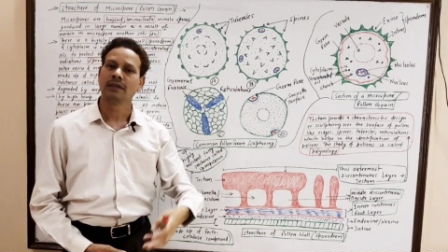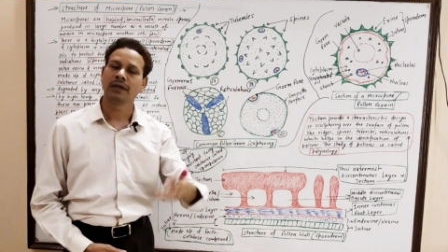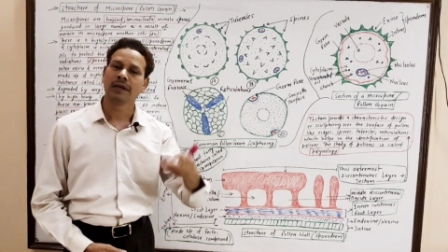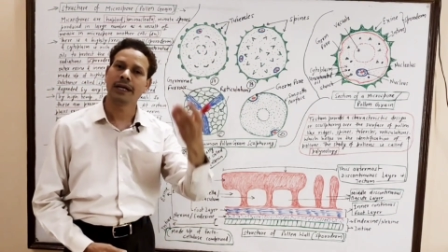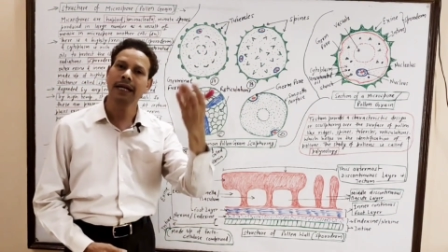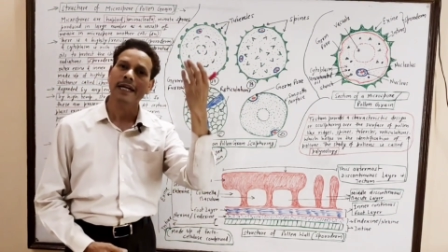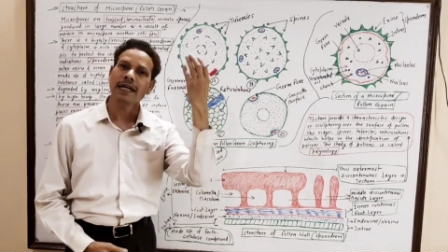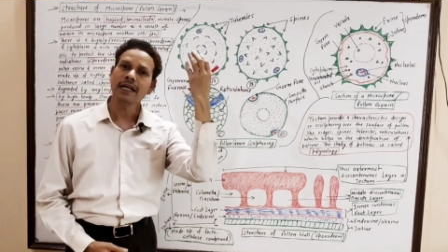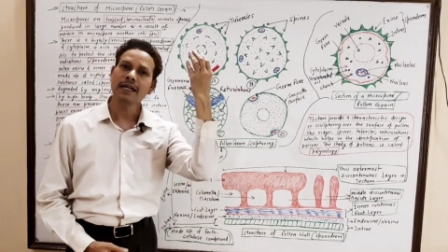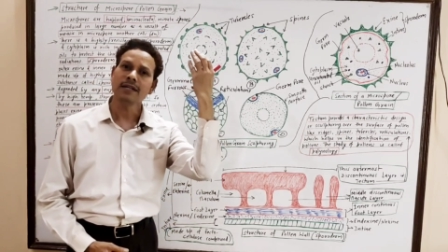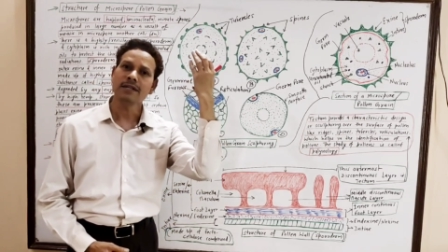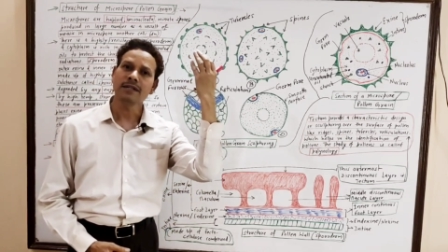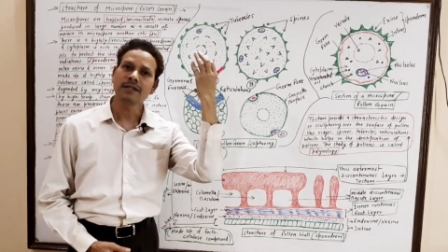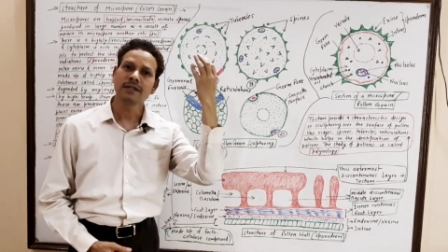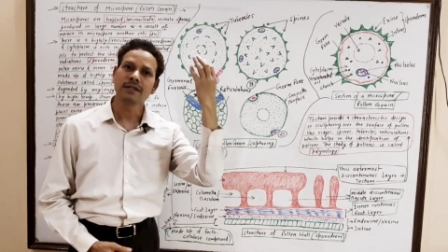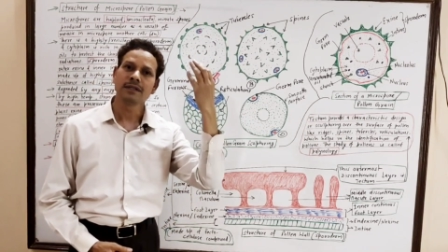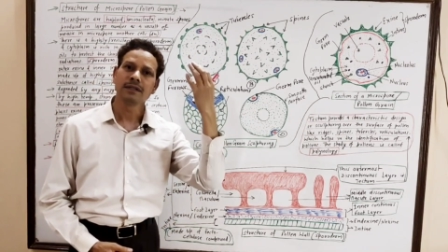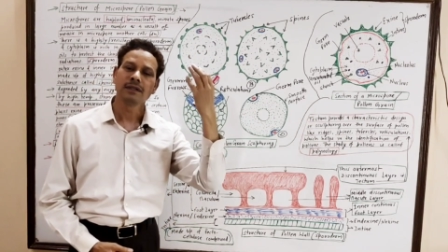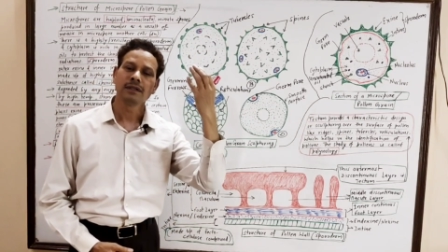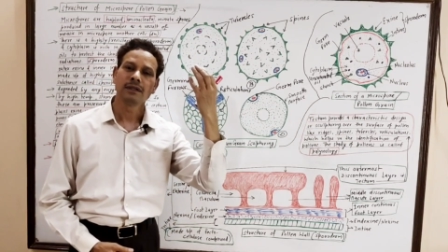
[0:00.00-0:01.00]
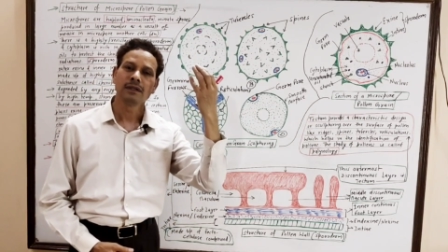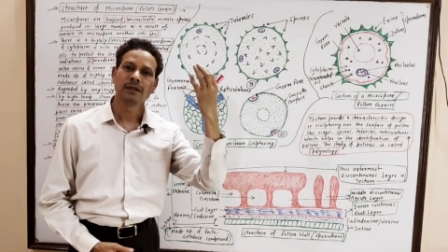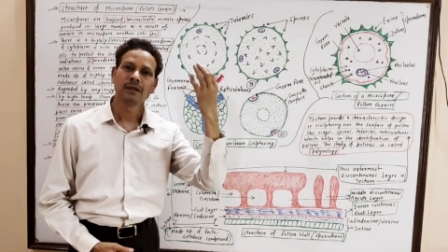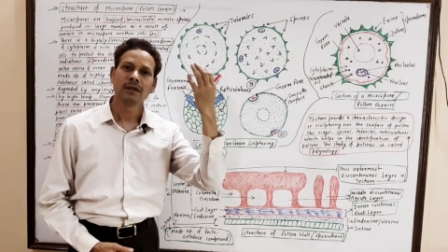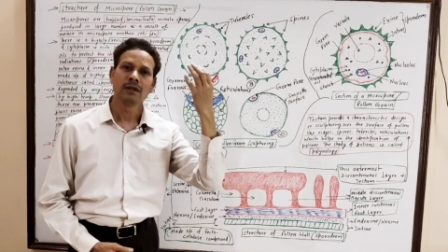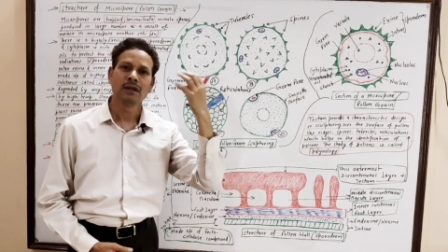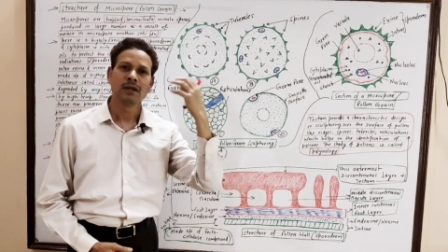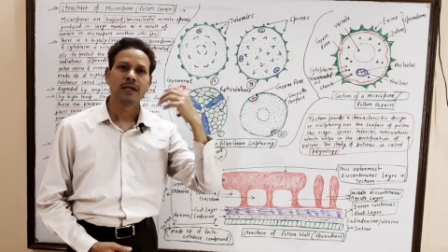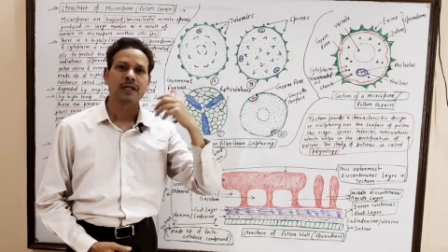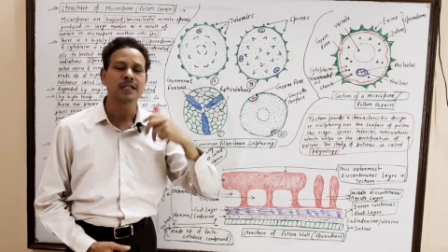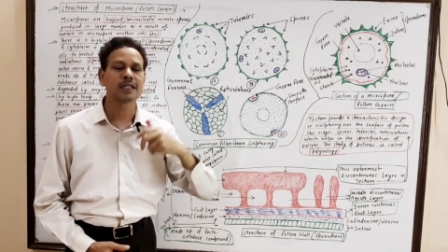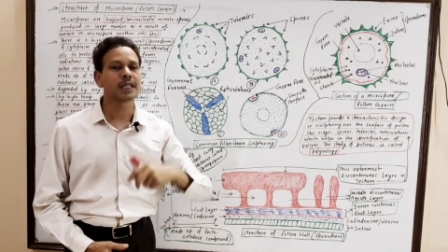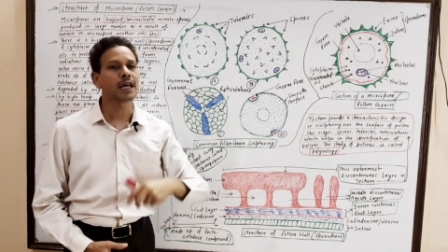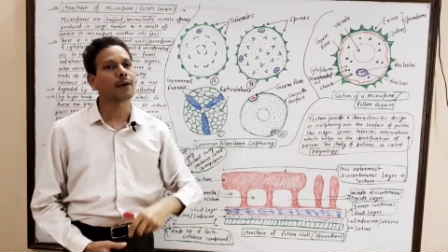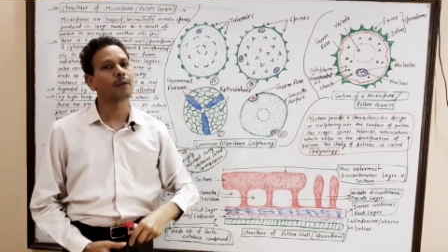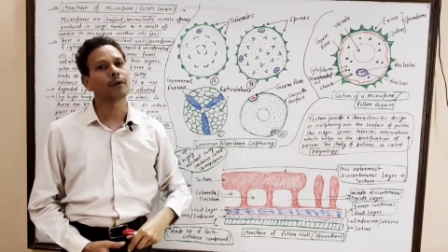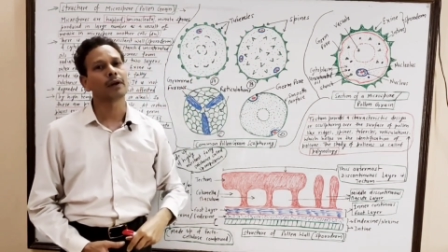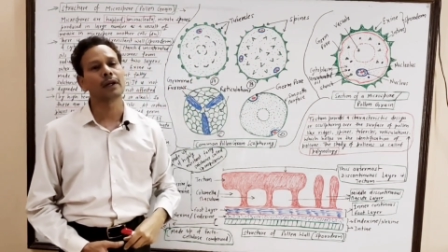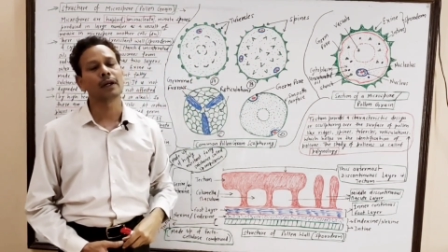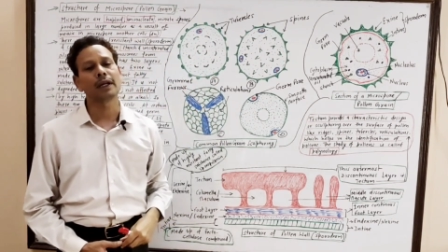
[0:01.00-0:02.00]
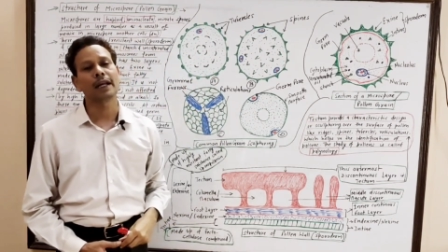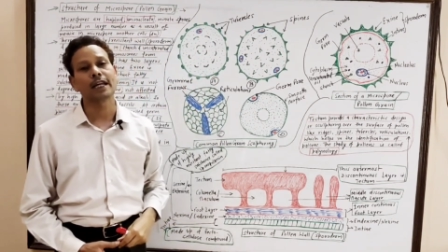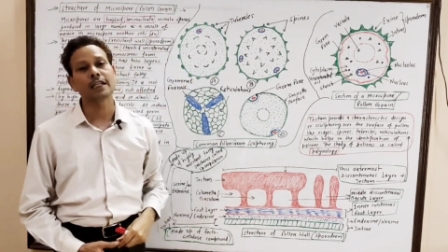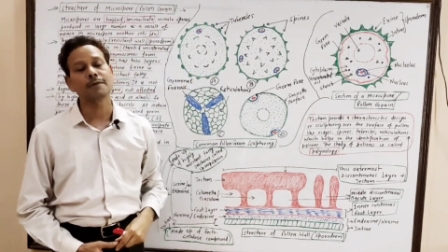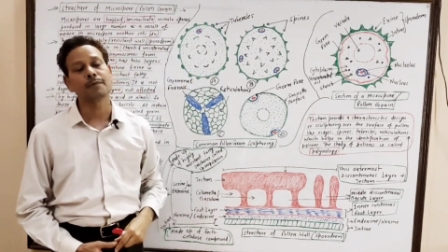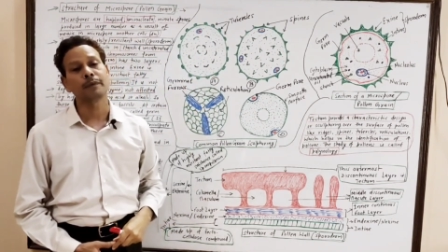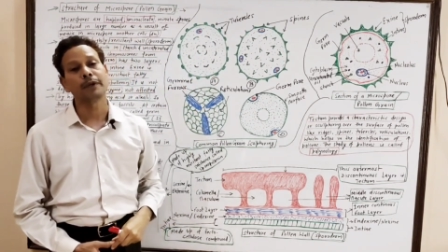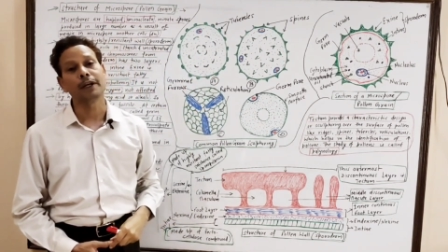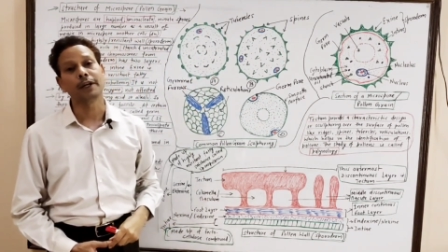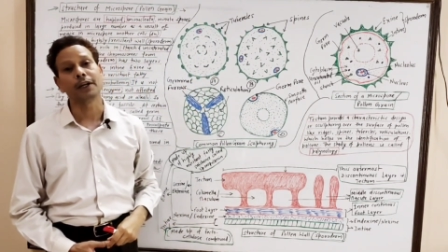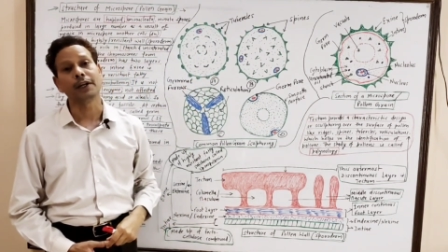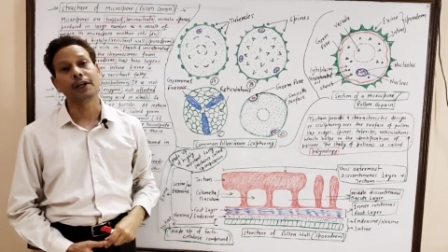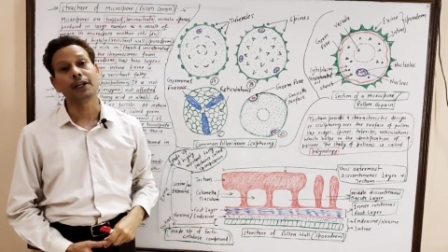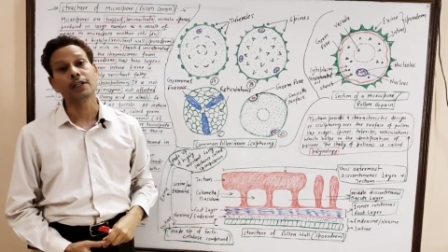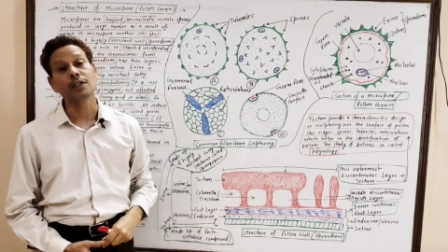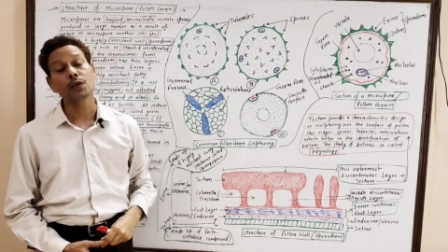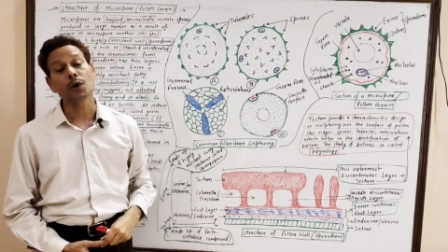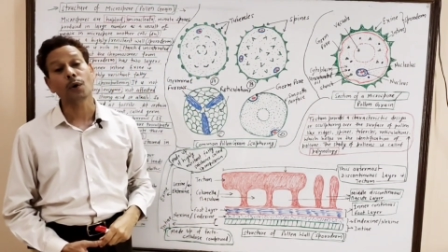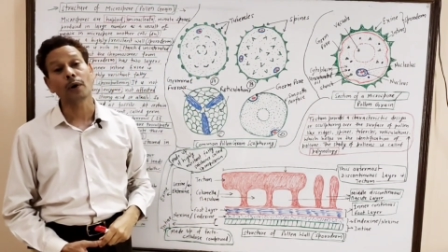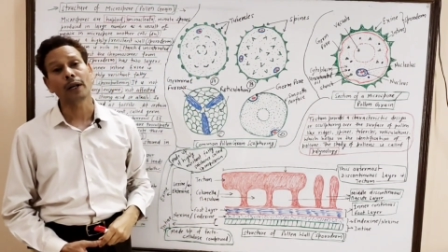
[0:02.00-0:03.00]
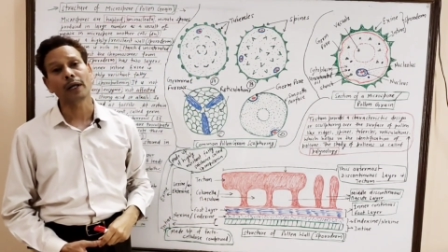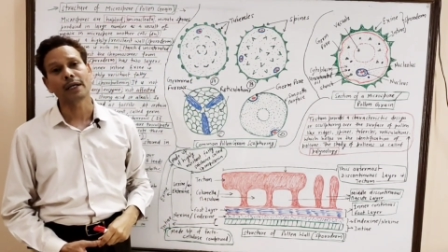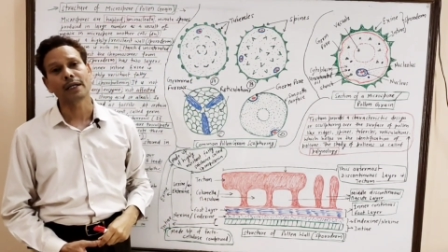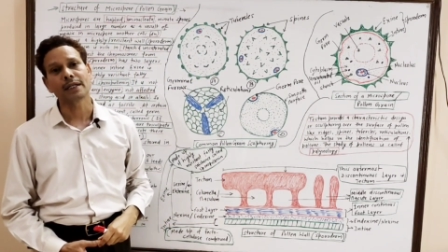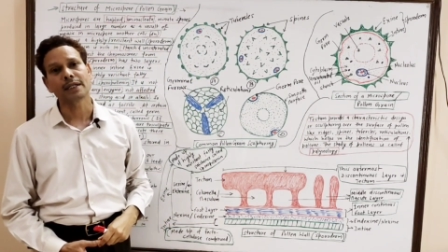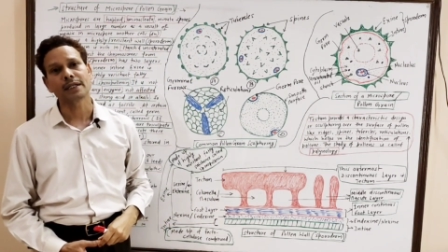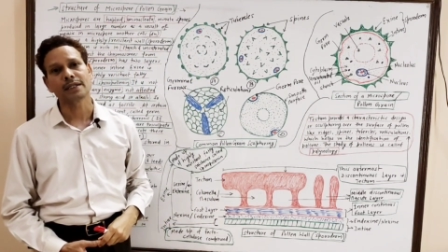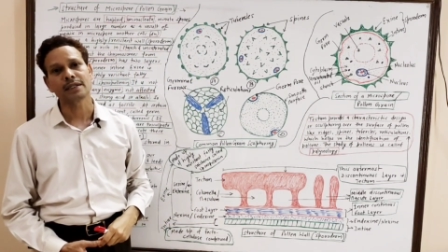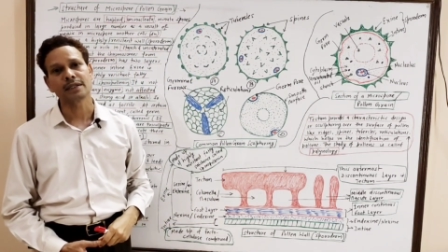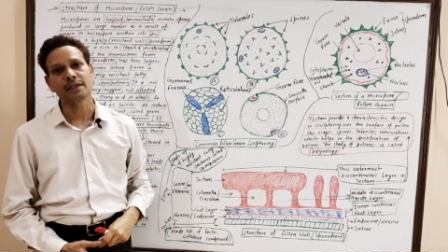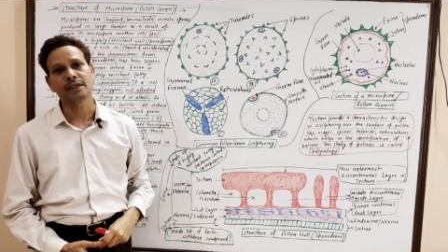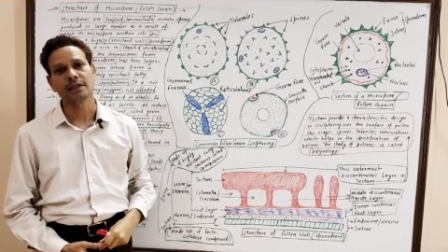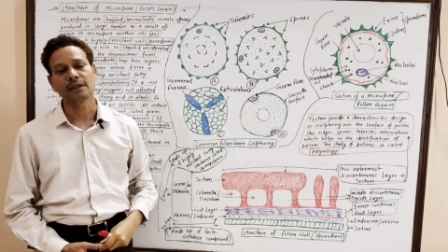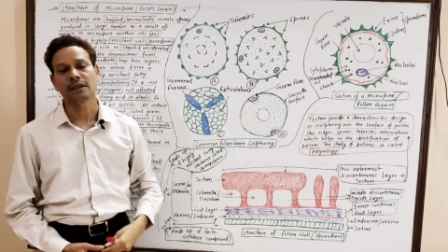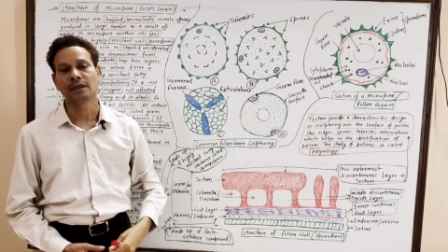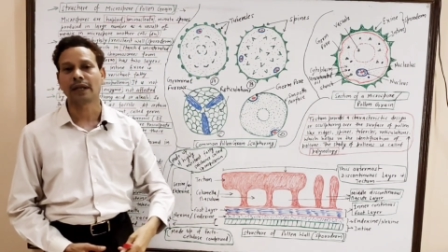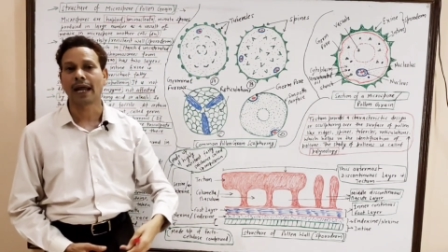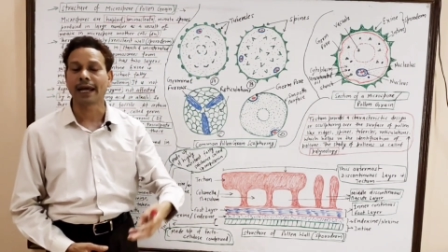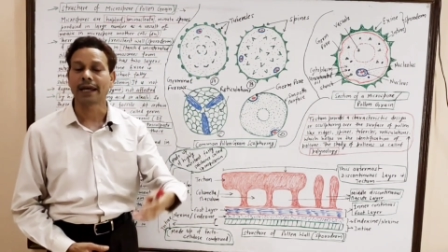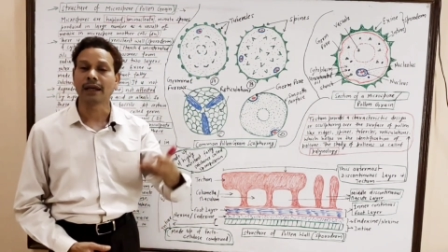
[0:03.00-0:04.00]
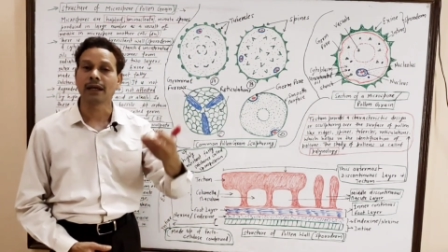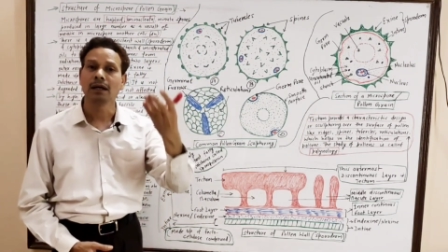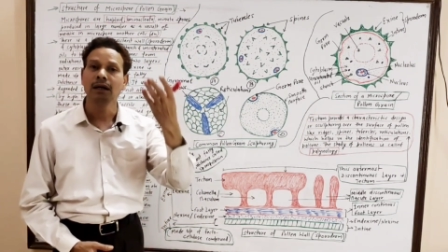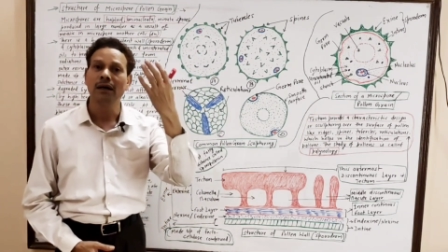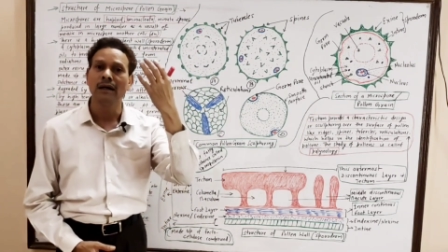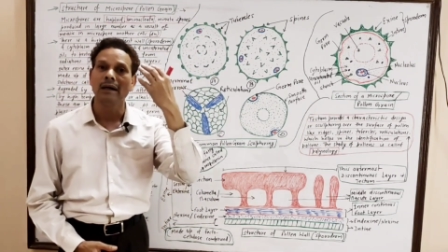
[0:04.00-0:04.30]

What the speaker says: leads several respiratory disorders like